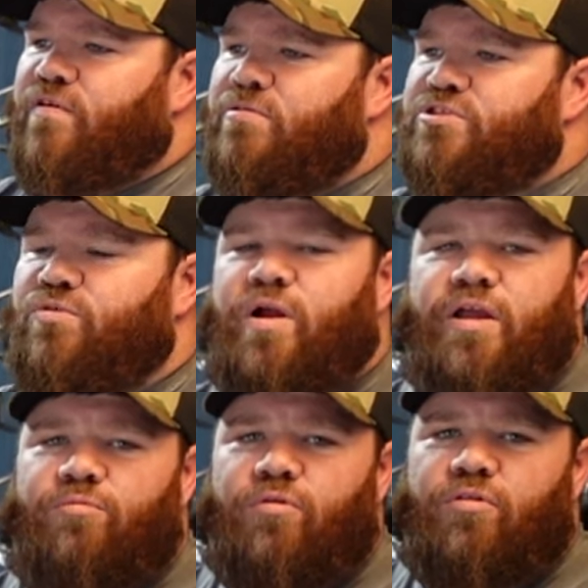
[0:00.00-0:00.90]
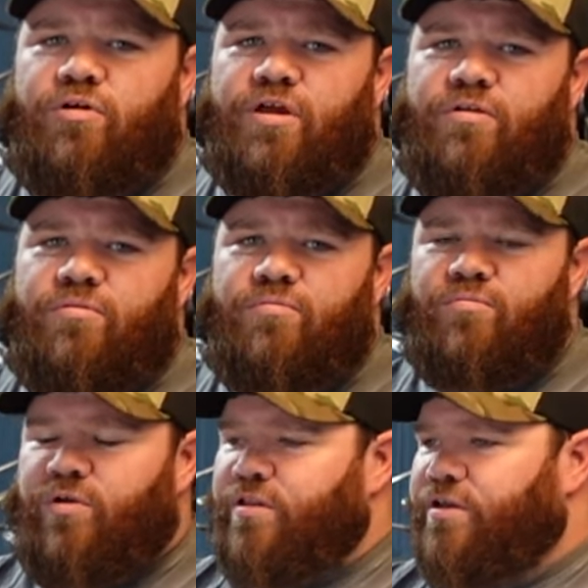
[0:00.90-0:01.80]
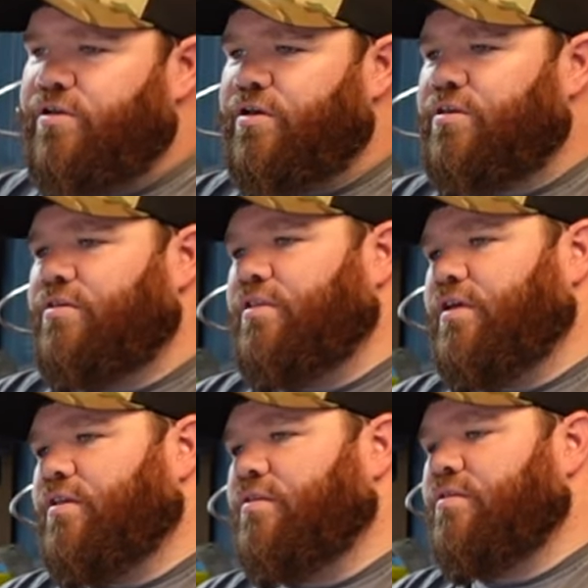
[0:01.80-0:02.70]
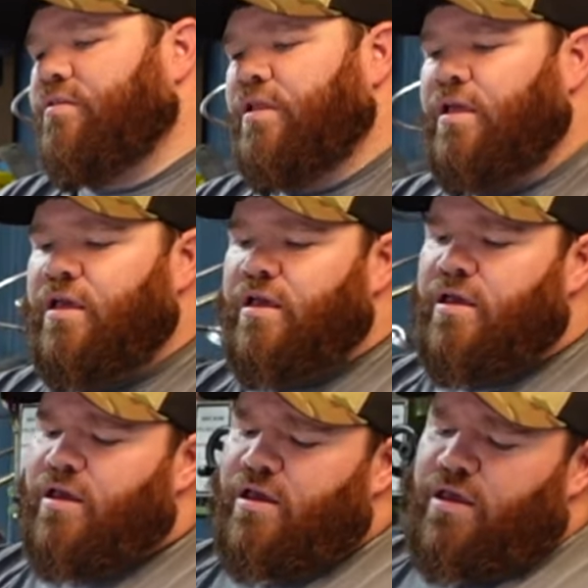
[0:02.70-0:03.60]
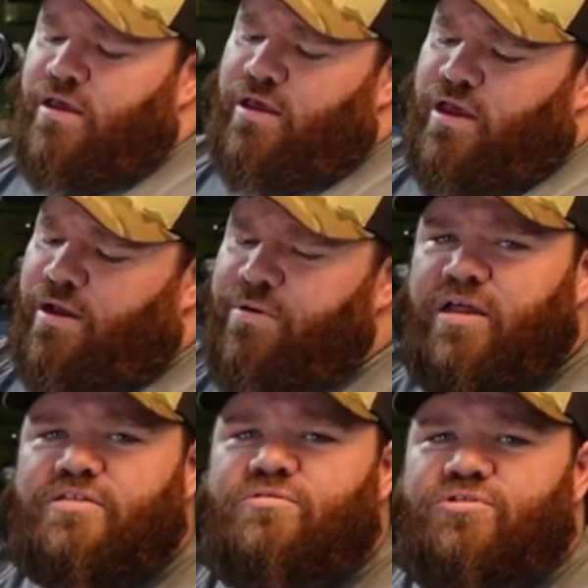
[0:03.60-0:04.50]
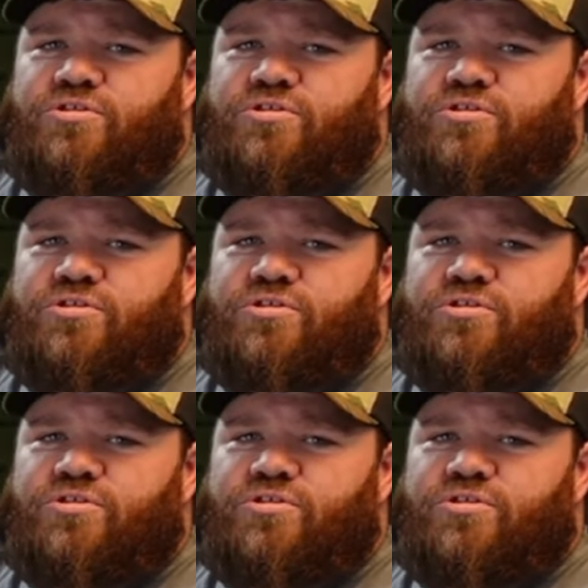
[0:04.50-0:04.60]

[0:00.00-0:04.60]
first three were looking really good, and then I'm not so